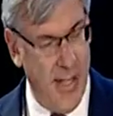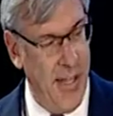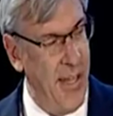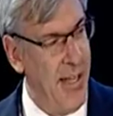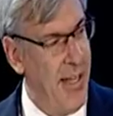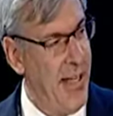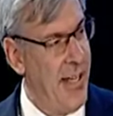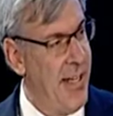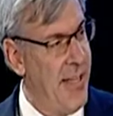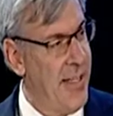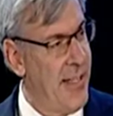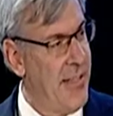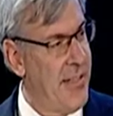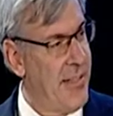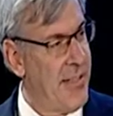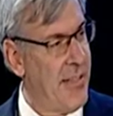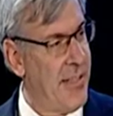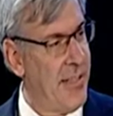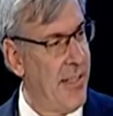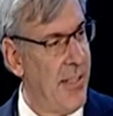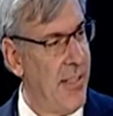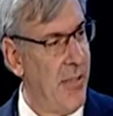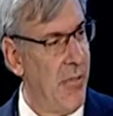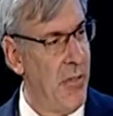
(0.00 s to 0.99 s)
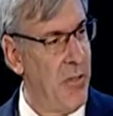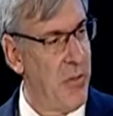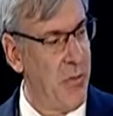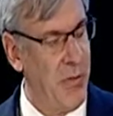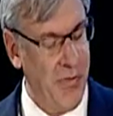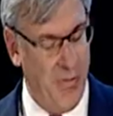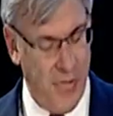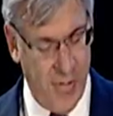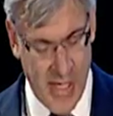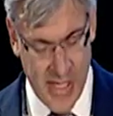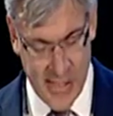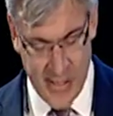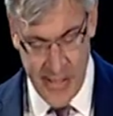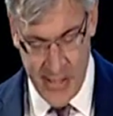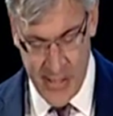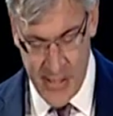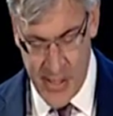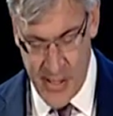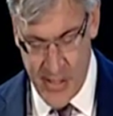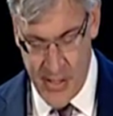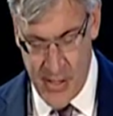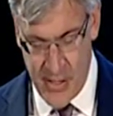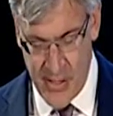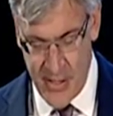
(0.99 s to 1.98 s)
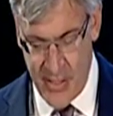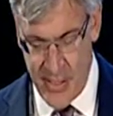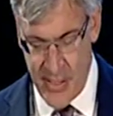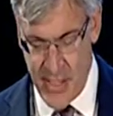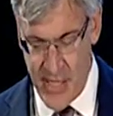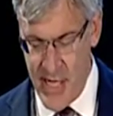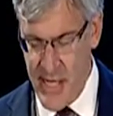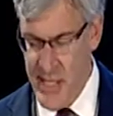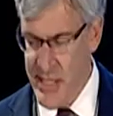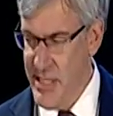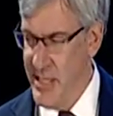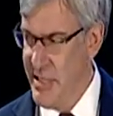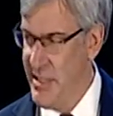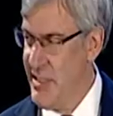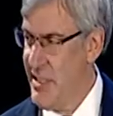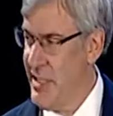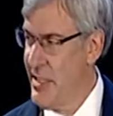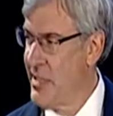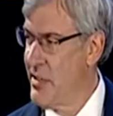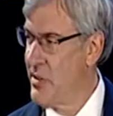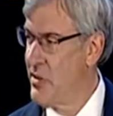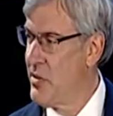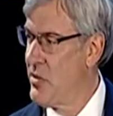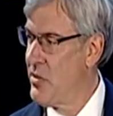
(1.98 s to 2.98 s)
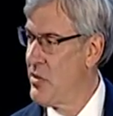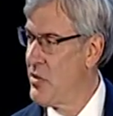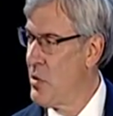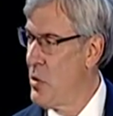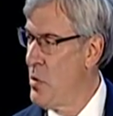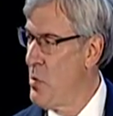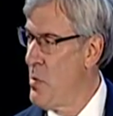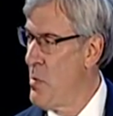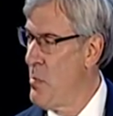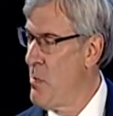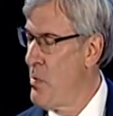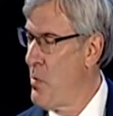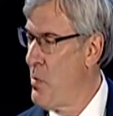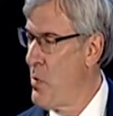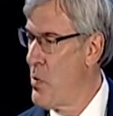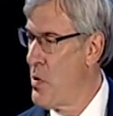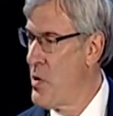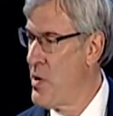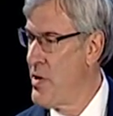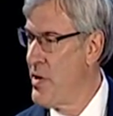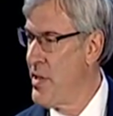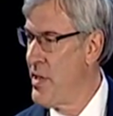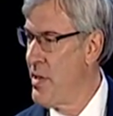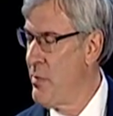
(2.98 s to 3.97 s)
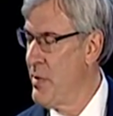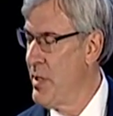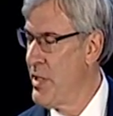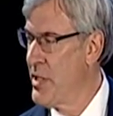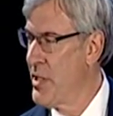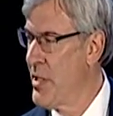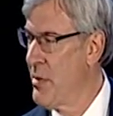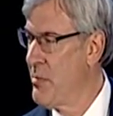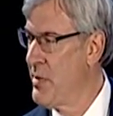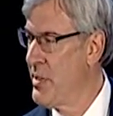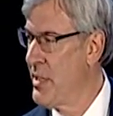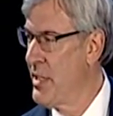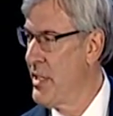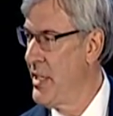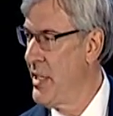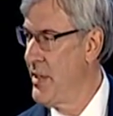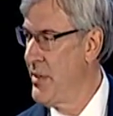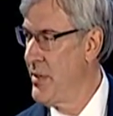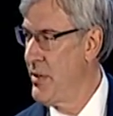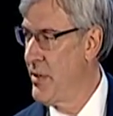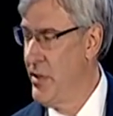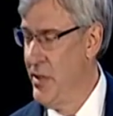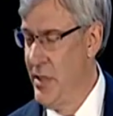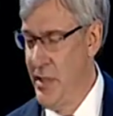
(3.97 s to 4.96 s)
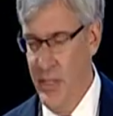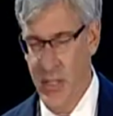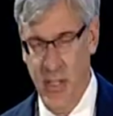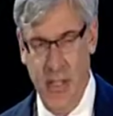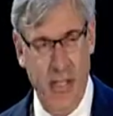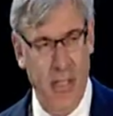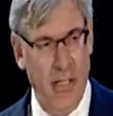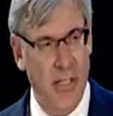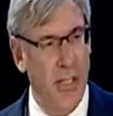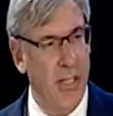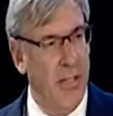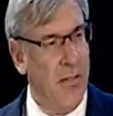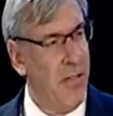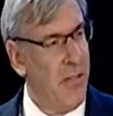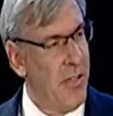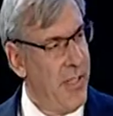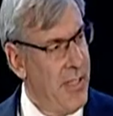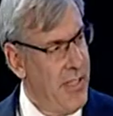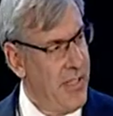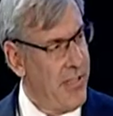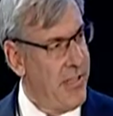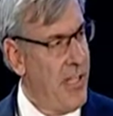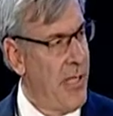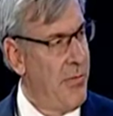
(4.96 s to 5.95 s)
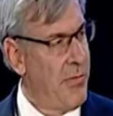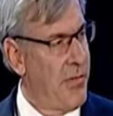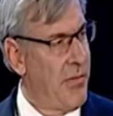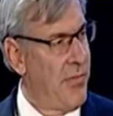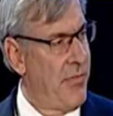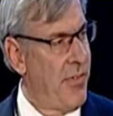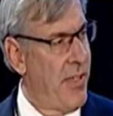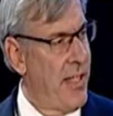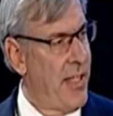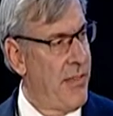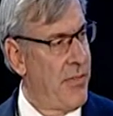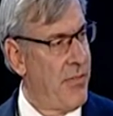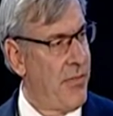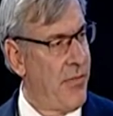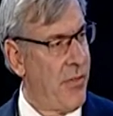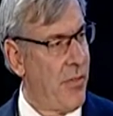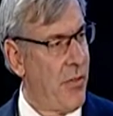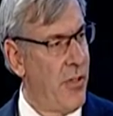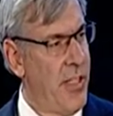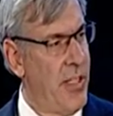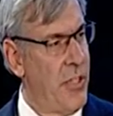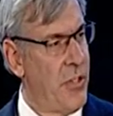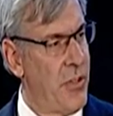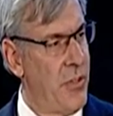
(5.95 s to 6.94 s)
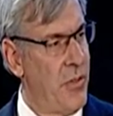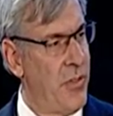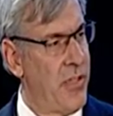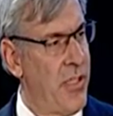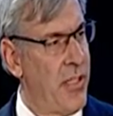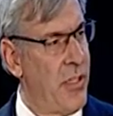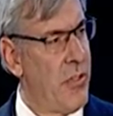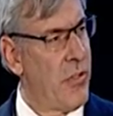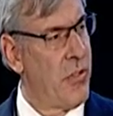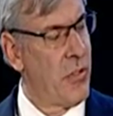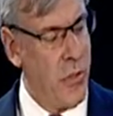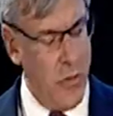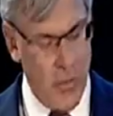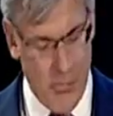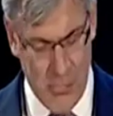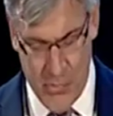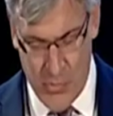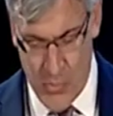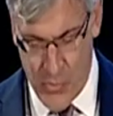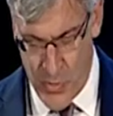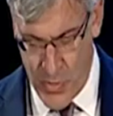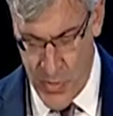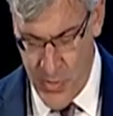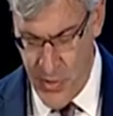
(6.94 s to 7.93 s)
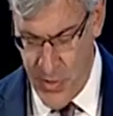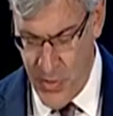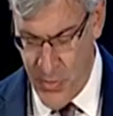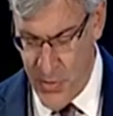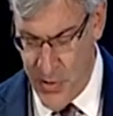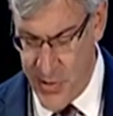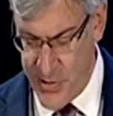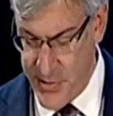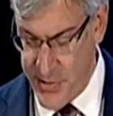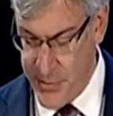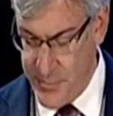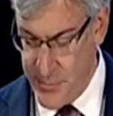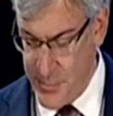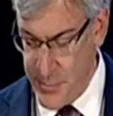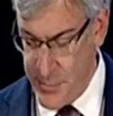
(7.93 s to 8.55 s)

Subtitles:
And I was reflecting on the night, and I think it's so important that we come together for these types of events, for issues that are so important to us.